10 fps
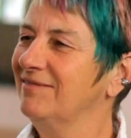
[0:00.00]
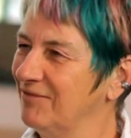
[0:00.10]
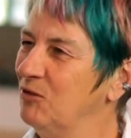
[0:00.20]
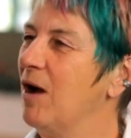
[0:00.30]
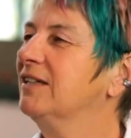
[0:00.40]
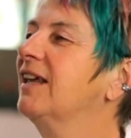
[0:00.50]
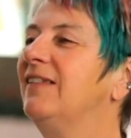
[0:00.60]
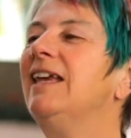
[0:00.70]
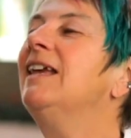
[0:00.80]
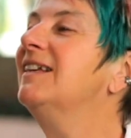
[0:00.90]
you might say,
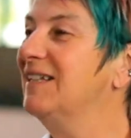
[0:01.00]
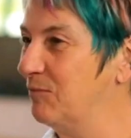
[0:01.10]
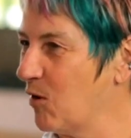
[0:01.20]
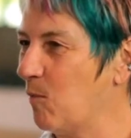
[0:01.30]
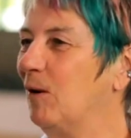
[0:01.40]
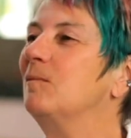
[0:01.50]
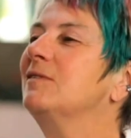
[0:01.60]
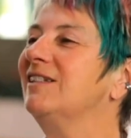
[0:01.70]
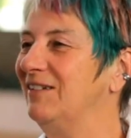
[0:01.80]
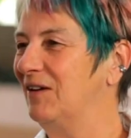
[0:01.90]
the easy
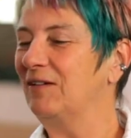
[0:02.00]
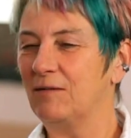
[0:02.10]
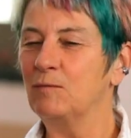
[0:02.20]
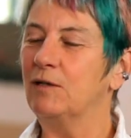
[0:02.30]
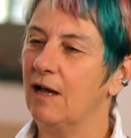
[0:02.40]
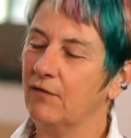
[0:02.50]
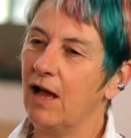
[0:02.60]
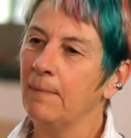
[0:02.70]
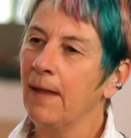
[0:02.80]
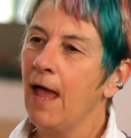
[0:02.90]
problems, you know, whatever.